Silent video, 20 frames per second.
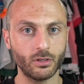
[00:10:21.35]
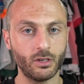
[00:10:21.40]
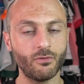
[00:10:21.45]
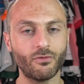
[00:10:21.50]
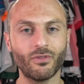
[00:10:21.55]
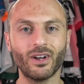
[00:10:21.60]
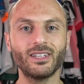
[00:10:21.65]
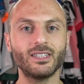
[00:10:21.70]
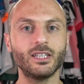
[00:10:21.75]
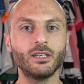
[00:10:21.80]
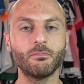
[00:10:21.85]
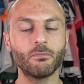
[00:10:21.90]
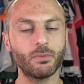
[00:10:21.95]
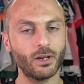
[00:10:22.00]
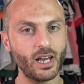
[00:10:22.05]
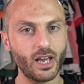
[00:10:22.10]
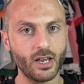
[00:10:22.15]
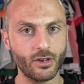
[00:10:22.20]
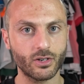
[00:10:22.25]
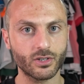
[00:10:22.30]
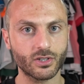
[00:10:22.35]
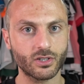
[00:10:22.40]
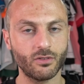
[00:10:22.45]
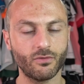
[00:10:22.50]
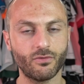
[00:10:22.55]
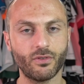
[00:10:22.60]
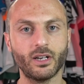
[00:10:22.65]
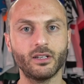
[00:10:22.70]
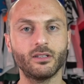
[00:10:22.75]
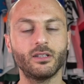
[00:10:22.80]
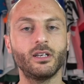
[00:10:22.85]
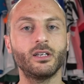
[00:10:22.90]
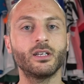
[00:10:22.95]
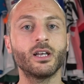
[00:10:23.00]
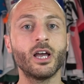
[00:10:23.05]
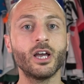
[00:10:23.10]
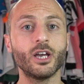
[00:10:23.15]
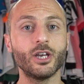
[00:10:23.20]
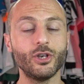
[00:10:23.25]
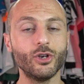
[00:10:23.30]
in finding players, in
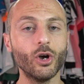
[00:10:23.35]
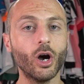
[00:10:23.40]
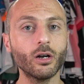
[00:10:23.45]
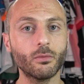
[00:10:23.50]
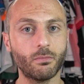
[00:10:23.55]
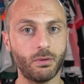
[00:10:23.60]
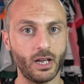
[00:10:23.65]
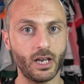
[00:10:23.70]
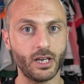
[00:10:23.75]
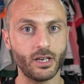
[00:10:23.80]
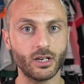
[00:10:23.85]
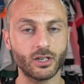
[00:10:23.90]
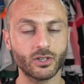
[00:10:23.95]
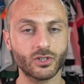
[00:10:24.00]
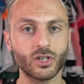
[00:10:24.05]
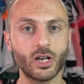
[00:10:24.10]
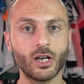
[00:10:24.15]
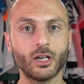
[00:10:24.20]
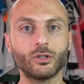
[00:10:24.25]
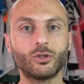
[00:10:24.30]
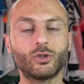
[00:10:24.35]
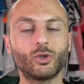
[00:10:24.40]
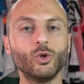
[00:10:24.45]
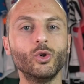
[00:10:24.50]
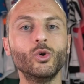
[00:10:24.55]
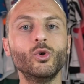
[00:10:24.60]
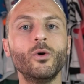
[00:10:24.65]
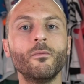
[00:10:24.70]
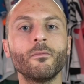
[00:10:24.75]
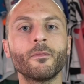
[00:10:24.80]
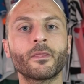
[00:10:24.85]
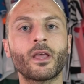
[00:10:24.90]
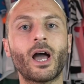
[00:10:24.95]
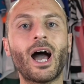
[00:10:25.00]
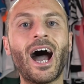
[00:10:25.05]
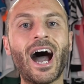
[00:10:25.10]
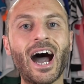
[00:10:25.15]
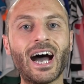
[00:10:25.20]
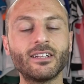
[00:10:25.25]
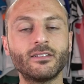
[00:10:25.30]
finding young players to
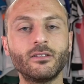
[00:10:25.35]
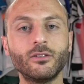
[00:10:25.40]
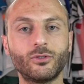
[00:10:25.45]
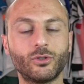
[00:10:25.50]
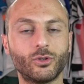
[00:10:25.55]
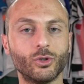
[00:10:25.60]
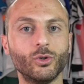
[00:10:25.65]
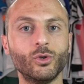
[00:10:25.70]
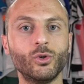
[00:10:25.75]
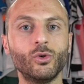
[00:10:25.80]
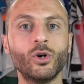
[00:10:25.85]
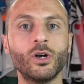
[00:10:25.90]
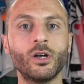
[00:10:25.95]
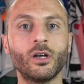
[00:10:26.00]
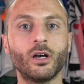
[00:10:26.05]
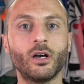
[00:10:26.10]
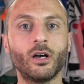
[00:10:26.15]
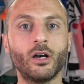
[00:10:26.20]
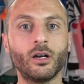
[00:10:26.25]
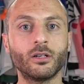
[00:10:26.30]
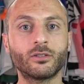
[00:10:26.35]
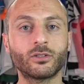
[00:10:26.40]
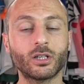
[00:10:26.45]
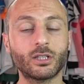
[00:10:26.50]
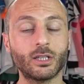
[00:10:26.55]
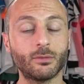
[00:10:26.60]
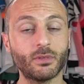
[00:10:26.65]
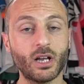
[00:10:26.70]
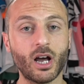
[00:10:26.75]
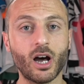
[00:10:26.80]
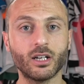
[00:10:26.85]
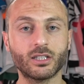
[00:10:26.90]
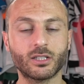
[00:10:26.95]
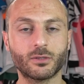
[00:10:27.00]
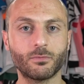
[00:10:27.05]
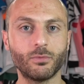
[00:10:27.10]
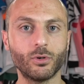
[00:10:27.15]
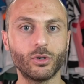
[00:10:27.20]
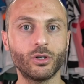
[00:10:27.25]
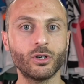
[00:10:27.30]
add to Tottenham
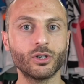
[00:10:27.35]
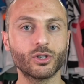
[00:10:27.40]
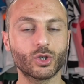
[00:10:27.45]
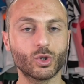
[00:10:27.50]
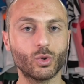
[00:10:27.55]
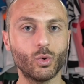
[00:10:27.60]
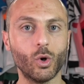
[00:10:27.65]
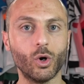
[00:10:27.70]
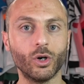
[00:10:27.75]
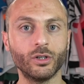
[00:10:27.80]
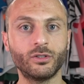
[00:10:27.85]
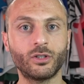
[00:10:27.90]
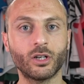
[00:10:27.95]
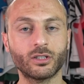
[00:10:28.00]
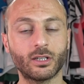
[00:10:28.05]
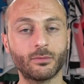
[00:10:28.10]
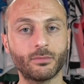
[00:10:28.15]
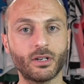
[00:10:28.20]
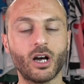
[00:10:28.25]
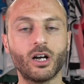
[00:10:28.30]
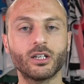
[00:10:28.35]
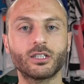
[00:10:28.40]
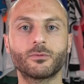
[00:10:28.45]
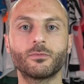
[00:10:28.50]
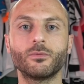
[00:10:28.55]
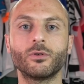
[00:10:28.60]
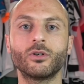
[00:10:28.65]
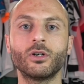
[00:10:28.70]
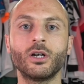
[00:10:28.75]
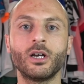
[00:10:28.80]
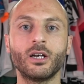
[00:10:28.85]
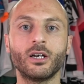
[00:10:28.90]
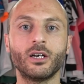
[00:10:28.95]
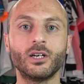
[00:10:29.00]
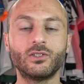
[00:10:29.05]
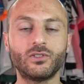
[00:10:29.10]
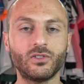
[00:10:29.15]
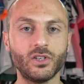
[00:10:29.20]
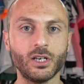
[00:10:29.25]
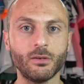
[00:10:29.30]
Hotspur squad, Tottenham Hotspur
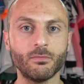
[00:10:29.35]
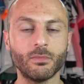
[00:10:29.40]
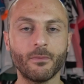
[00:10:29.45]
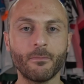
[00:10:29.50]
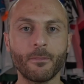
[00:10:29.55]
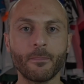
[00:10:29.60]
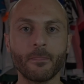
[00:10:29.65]
team.